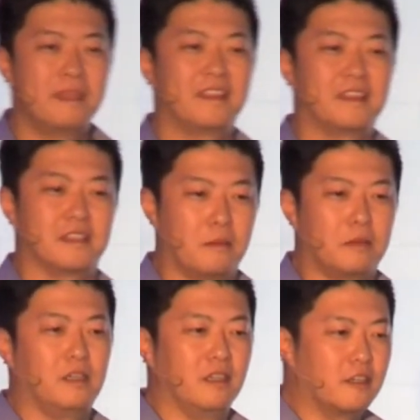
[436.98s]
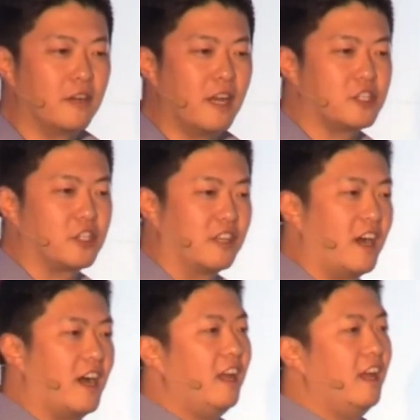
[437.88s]
because I'm an alliteration
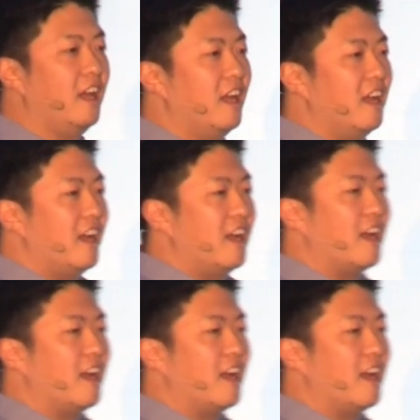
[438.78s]
guy, and